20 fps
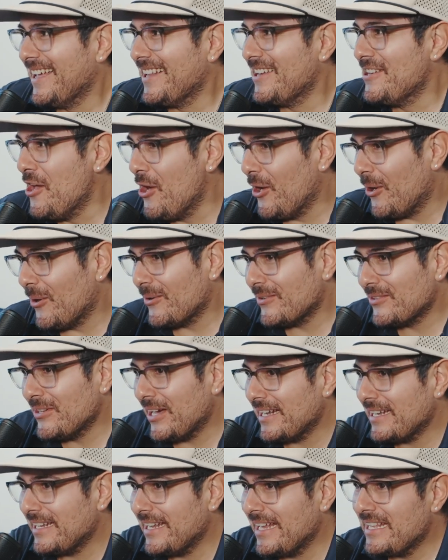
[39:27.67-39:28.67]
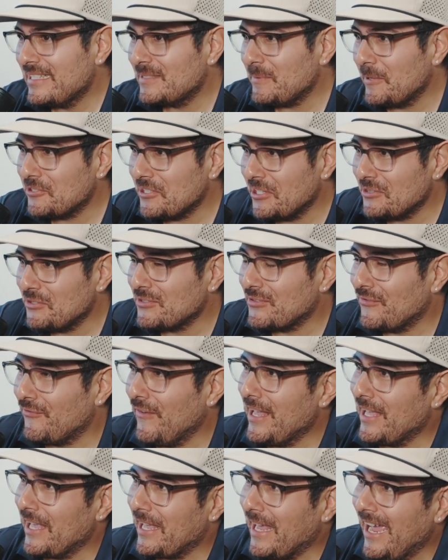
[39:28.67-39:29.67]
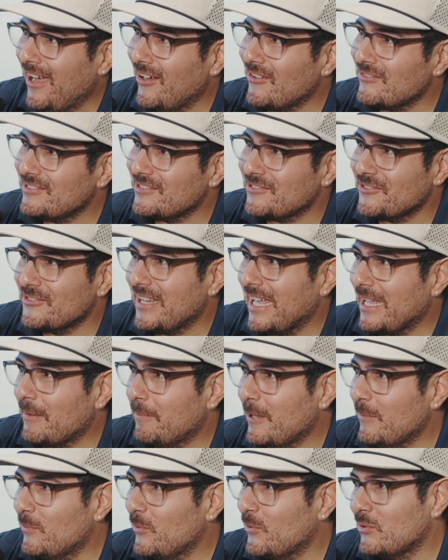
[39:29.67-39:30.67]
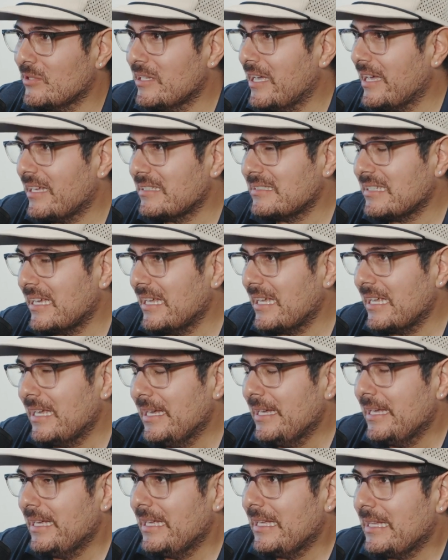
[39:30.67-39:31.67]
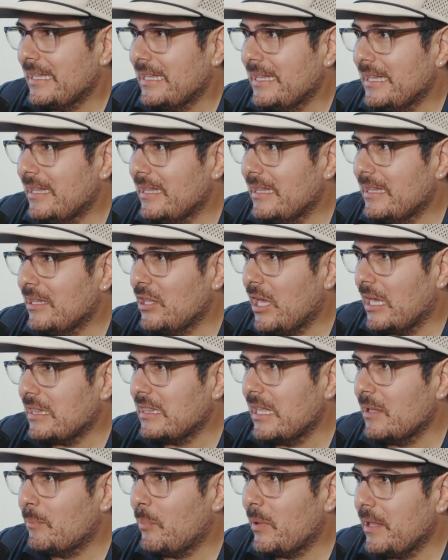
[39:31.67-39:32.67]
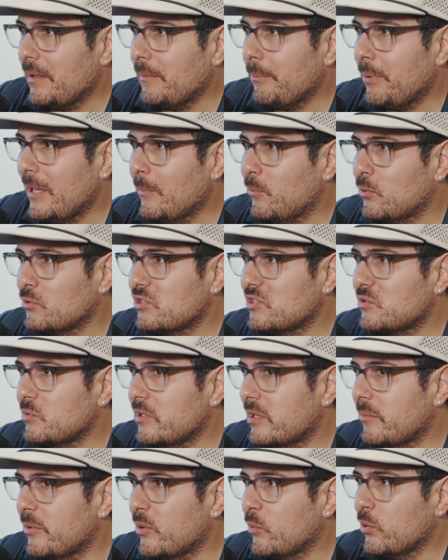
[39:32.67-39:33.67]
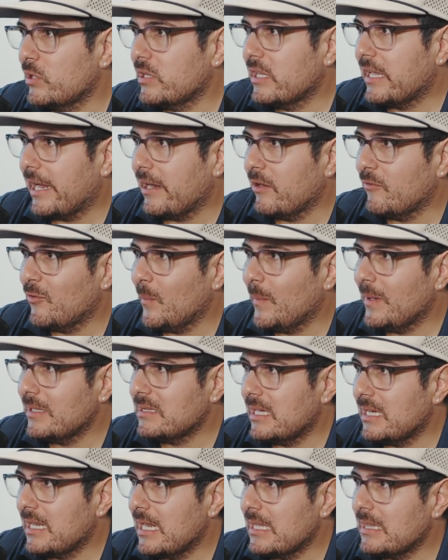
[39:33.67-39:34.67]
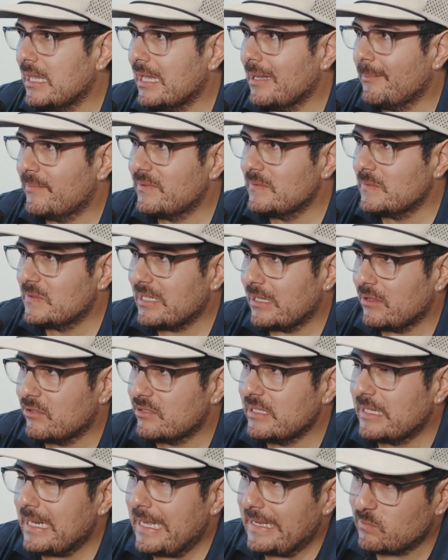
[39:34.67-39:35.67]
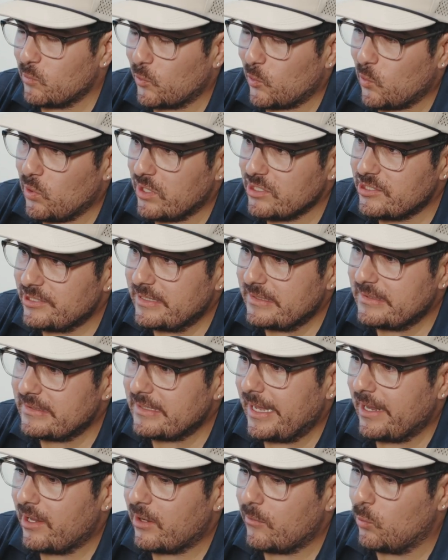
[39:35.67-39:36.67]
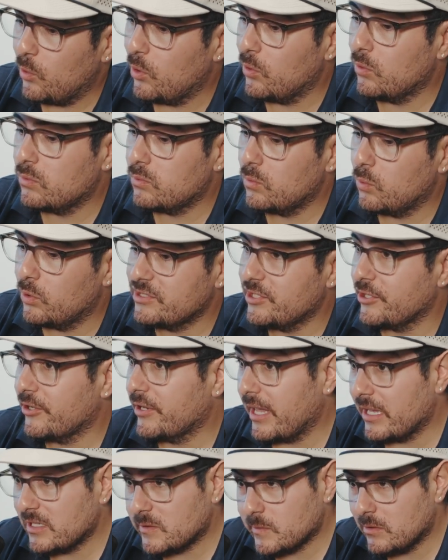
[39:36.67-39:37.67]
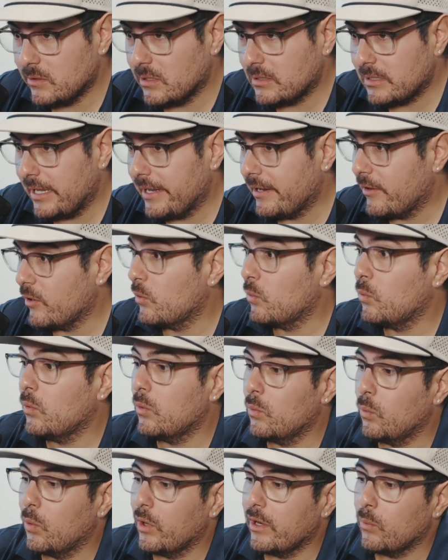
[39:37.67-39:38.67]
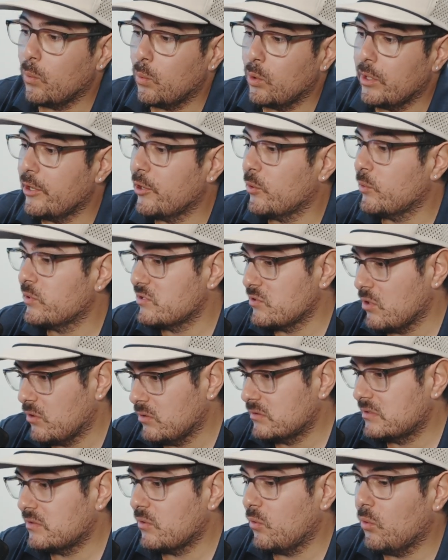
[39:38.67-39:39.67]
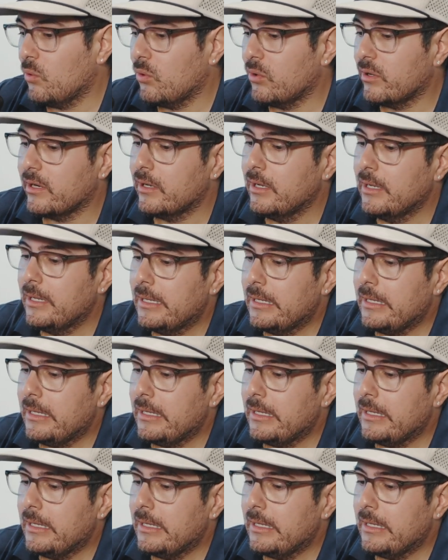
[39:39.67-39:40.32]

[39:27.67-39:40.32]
no, not, and especially not those fake accounts or like people. Yeah, it's like, I think people just need to be really careful about that. I think sellers need to ask more questions like, well, what's your engagement look like? Or what are your results? Or,